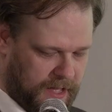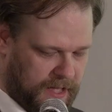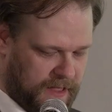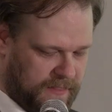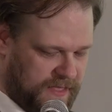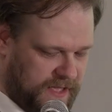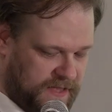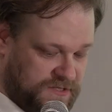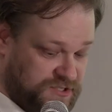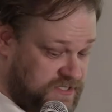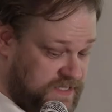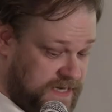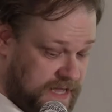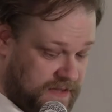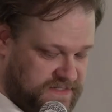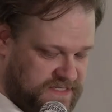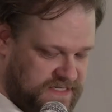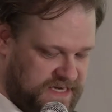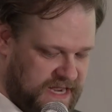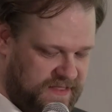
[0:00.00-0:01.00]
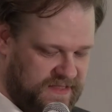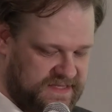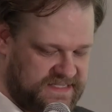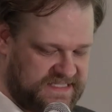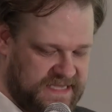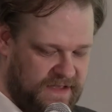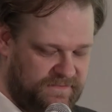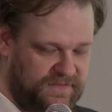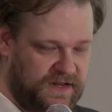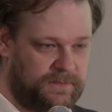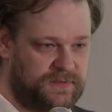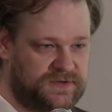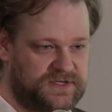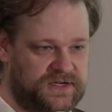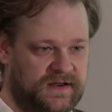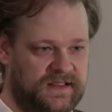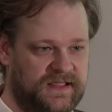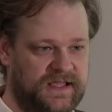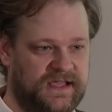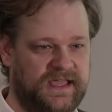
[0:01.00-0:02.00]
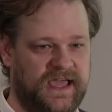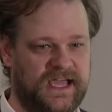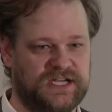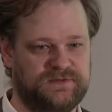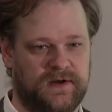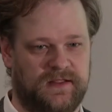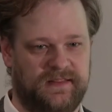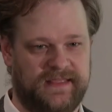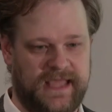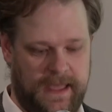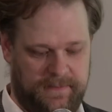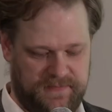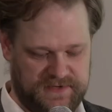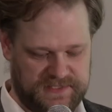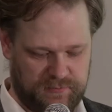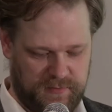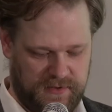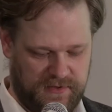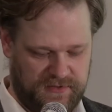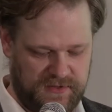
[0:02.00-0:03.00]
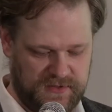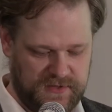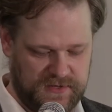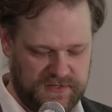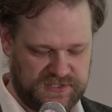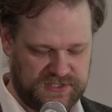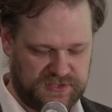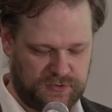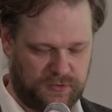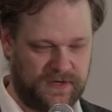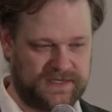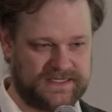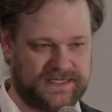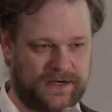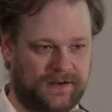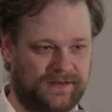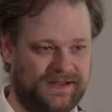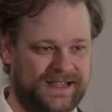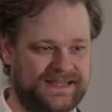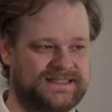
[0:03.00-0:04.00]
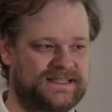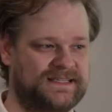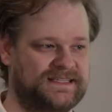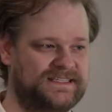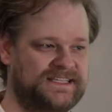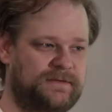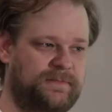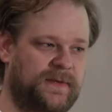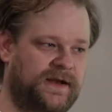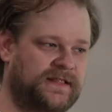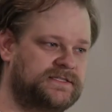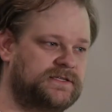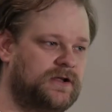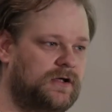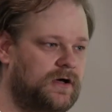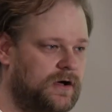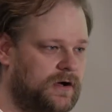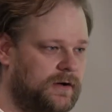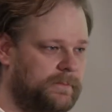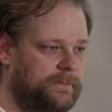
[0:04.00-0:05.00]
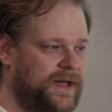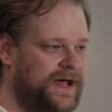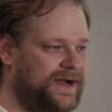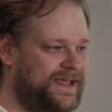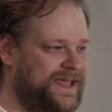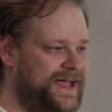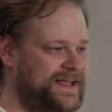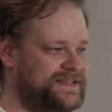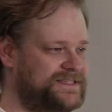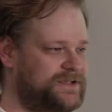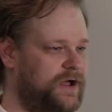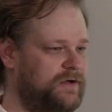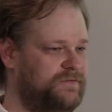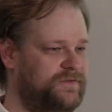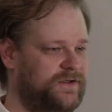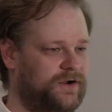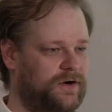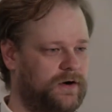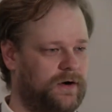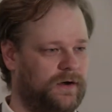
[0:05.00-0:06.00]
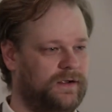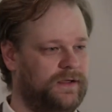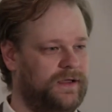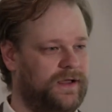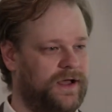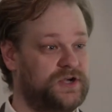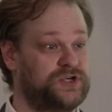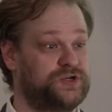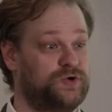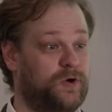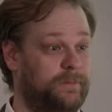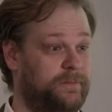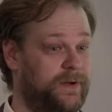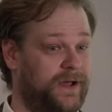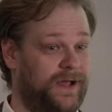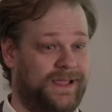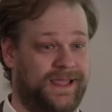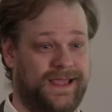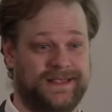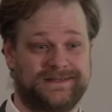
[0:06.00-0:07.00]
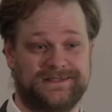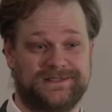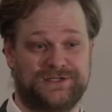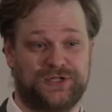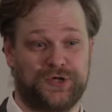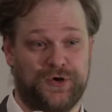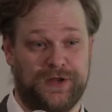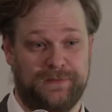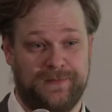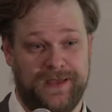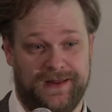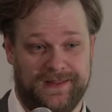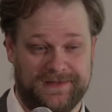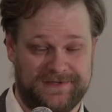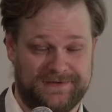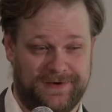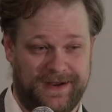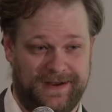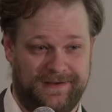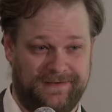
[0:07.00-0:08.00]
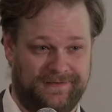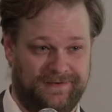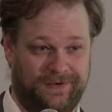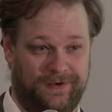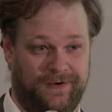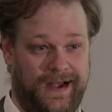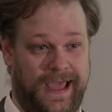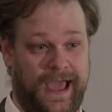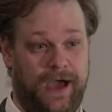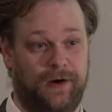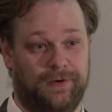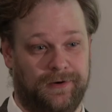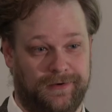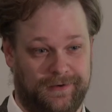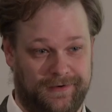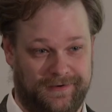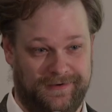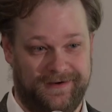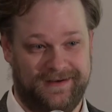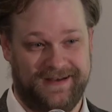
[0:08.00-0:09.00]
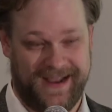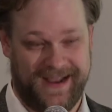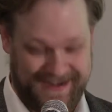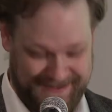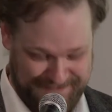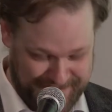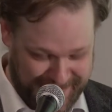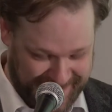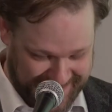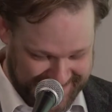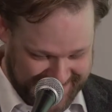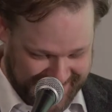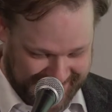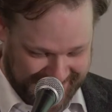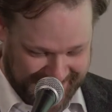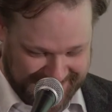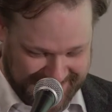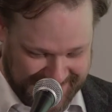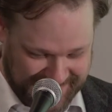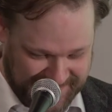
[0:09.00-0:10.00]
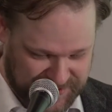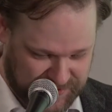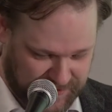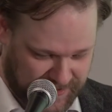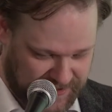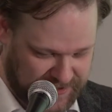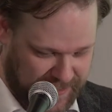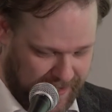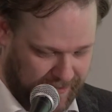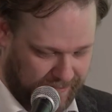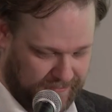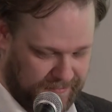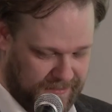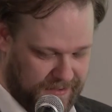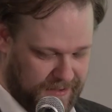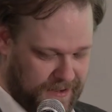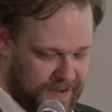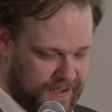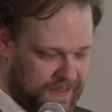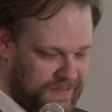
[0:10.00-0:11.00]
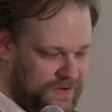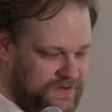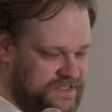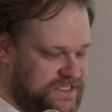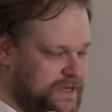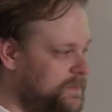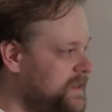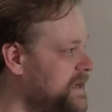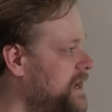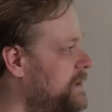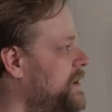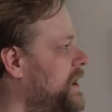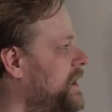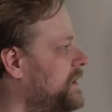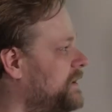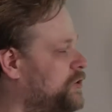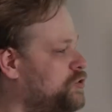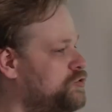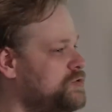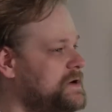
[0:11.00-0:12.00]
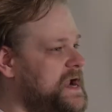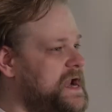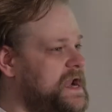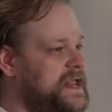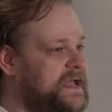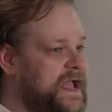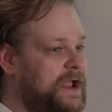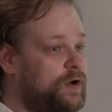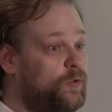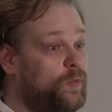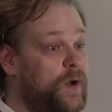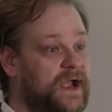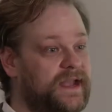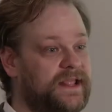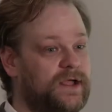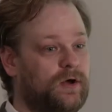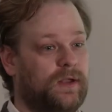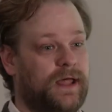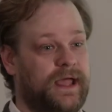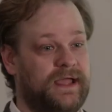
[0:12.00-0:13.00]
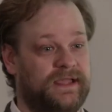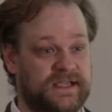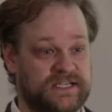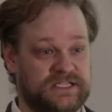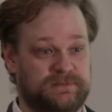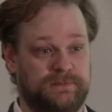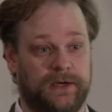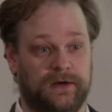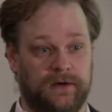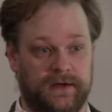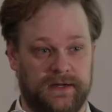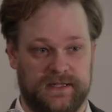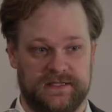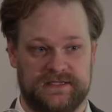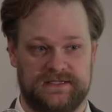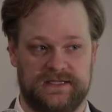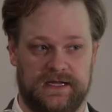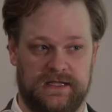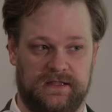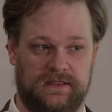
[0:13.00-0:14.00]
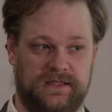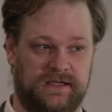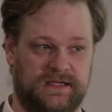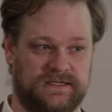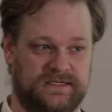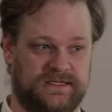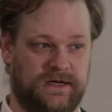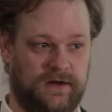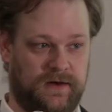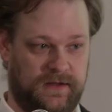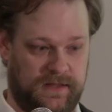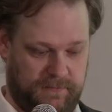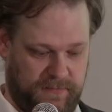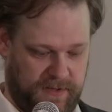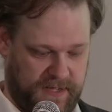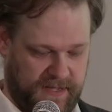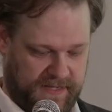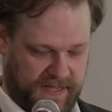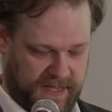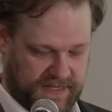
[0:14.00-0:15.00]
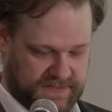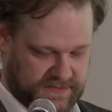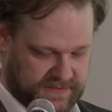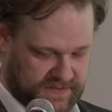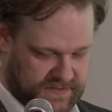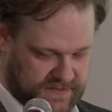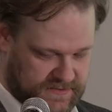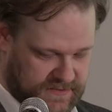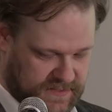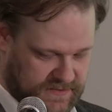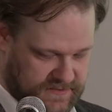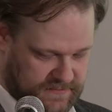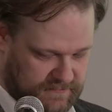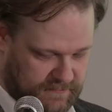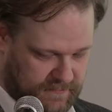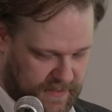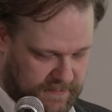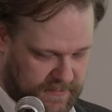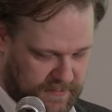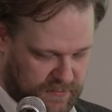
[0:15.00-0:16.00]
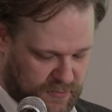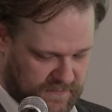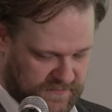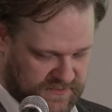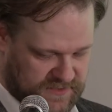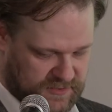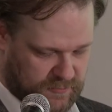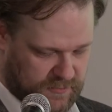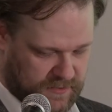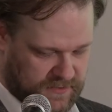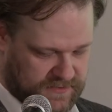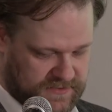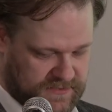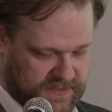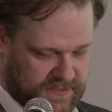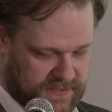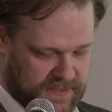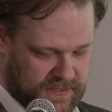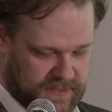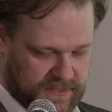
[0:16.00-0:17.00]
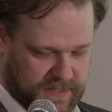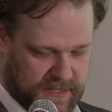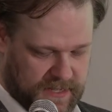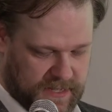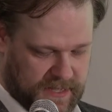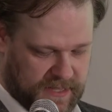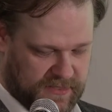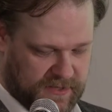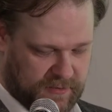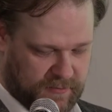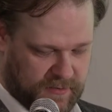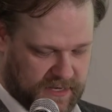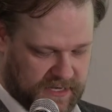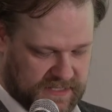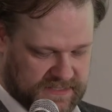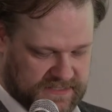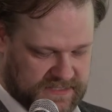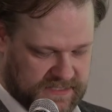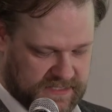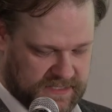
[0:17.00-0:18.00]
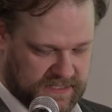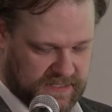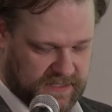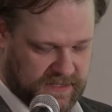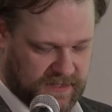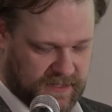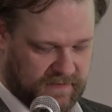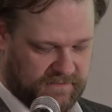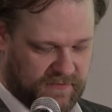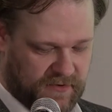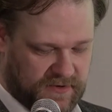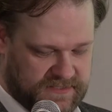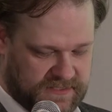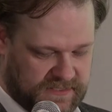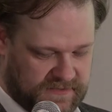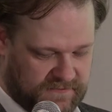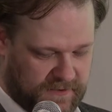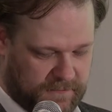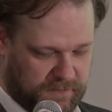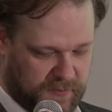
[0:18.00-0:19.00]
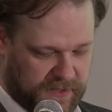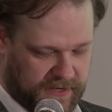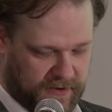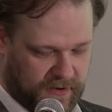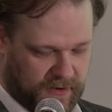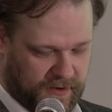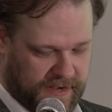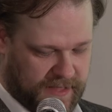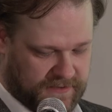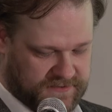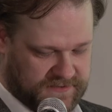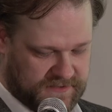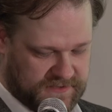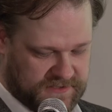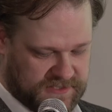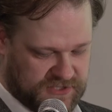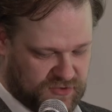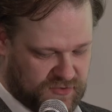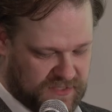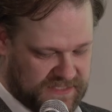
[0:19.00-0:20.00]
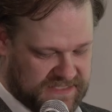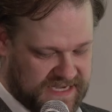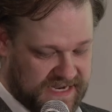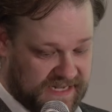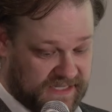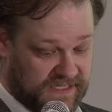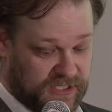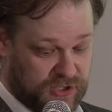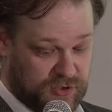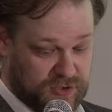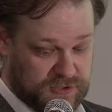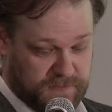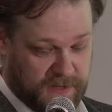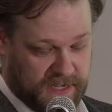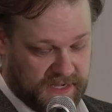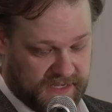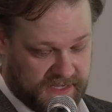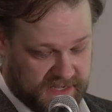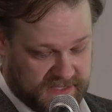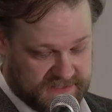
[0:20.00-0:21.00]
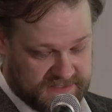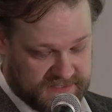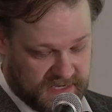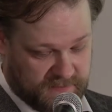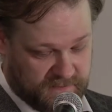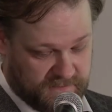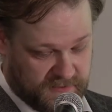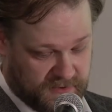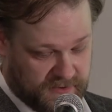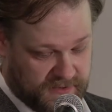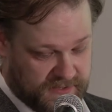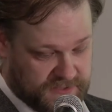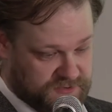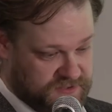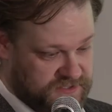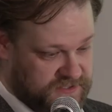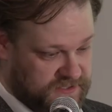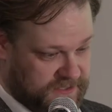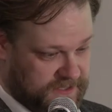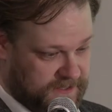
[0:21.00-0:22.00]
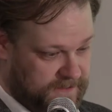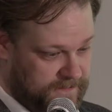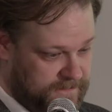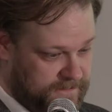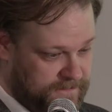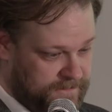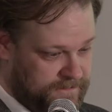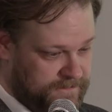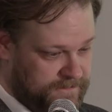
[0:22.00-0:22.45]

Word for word: Uh, they had just announced today that 70% of the engagement on the app is with stories that are less than 10 minutes long. Podcasts often are, a short podcast is 30 minutes, right? Or an hour or 90 minutes. They, they tend to stretch out. There's something about creating a radio like experience that I think is an area that podcasting is, is might be moving towards. I think we're going to see a very significant player announcing soon a daily news podcast that I'm very interested in.